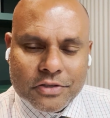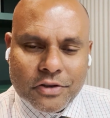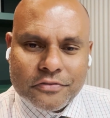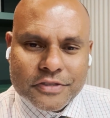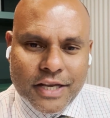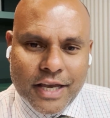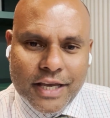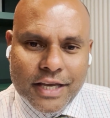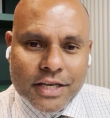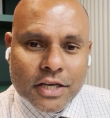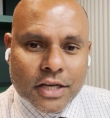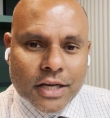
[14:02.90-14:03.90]
of
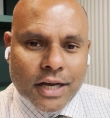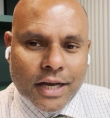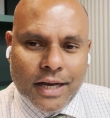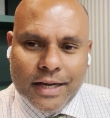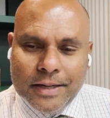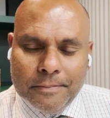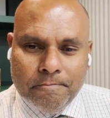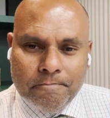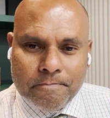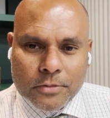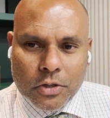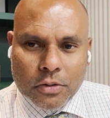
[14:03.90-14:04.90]
saying
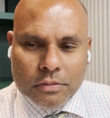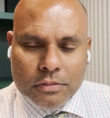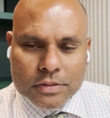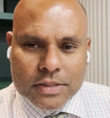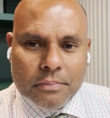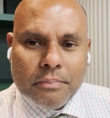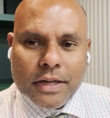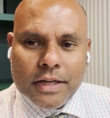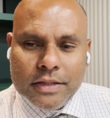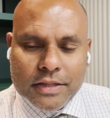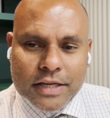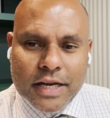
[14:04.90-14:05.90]

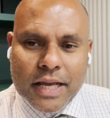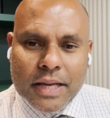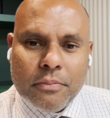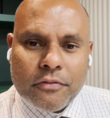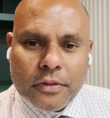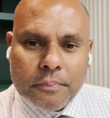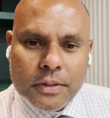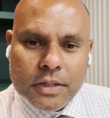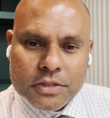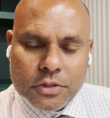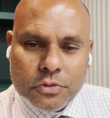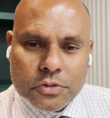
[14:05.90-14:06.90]
the name of the
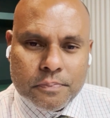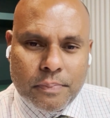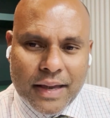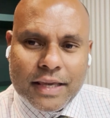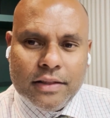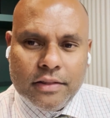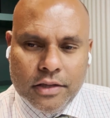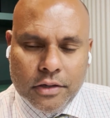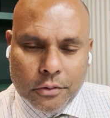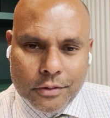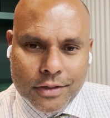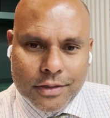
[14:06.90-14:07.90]
person who's packing the
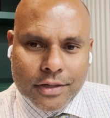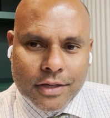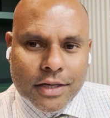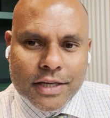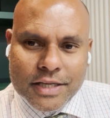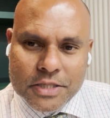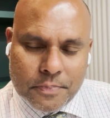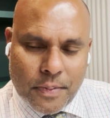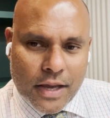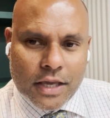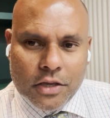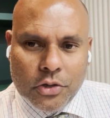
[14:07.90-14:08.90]
order is
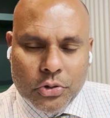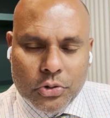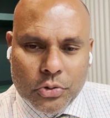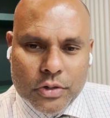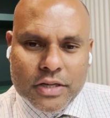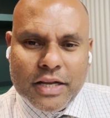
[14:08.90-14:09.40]
packing your order.